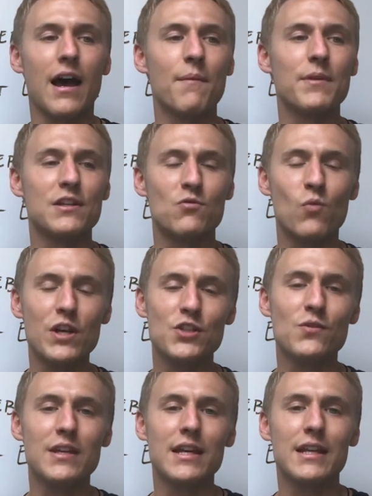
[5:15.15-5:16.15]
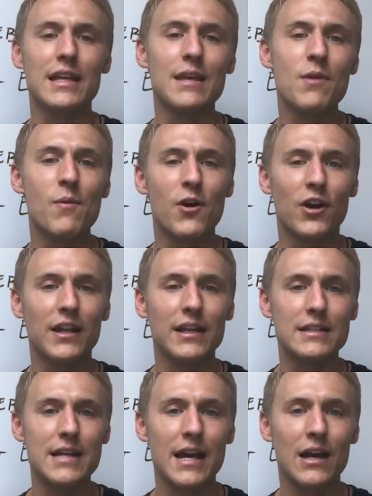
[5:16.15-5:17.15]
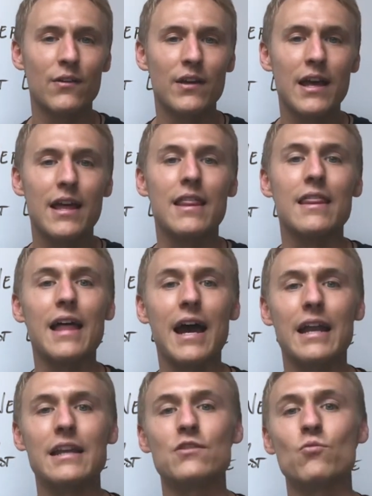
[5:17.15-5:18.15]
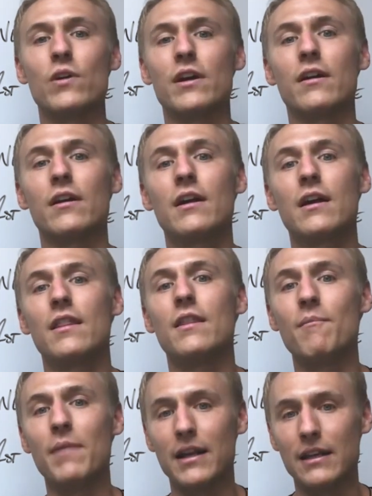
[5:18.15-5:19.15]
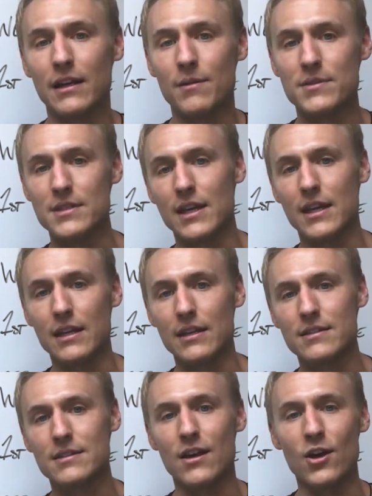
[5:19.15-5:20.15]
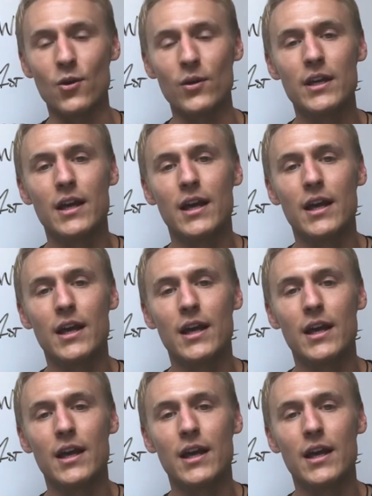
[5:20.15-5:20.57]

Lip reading: because once you get email marketing down, that is where the money comes in. So